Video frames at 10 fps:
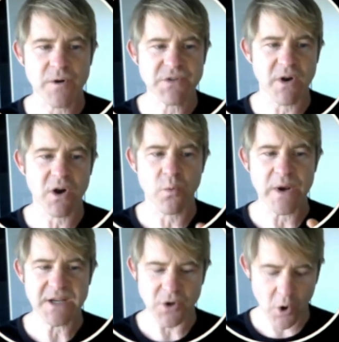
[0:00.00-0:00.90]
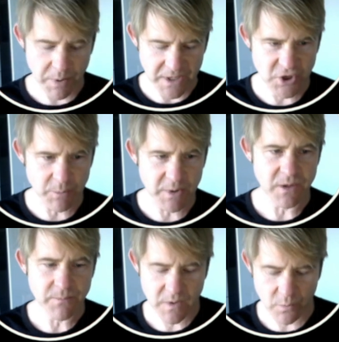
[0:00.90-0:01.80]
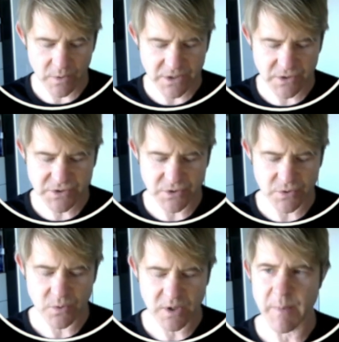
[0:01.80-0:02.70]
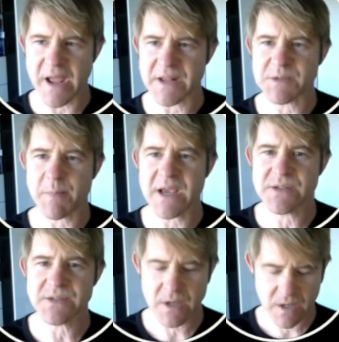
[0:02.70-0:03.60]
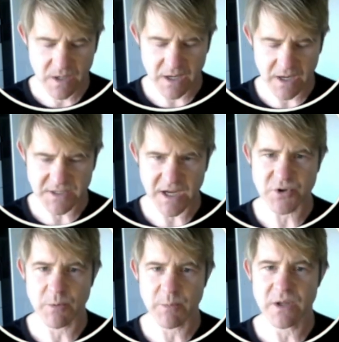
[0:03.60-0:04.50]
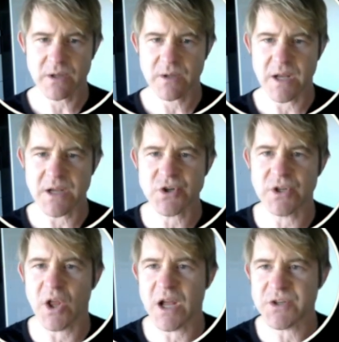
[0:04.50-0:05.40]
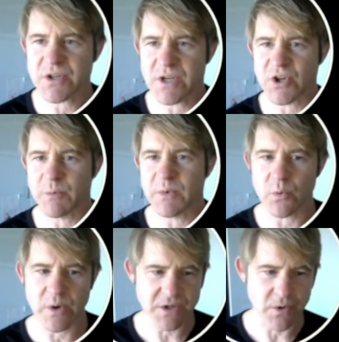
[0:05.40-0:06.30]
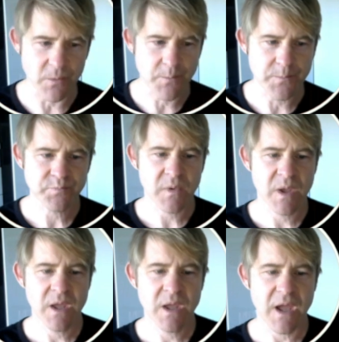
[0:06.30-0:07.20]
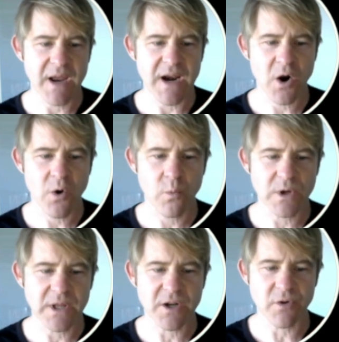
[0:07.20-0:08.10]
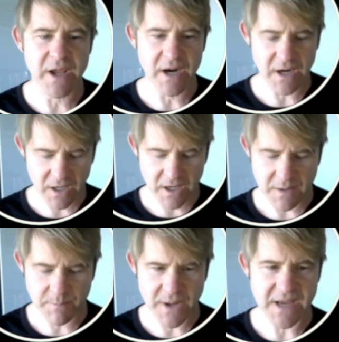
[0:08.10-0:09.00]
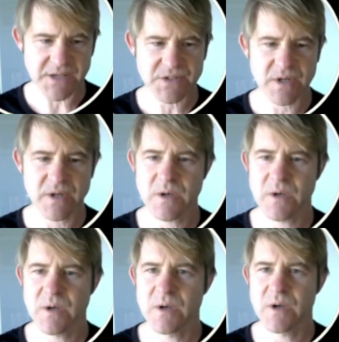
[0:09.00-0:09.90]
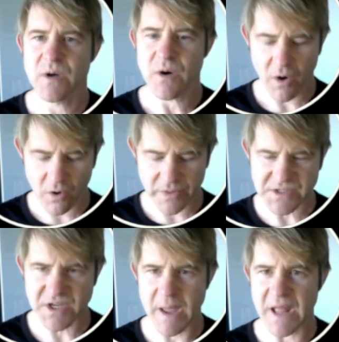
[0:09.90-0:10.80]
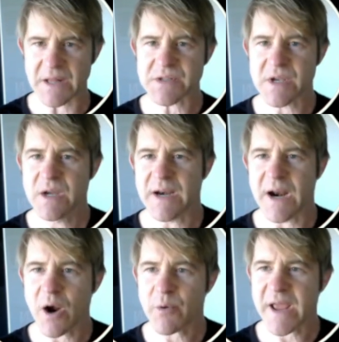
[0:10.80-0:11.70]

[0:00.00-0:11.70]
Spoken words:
of all, we need to open a terminal. We just do Command space and type terminal, and it should launch a terminal window. And now we're literally going to cut and paste all these commands. Now I already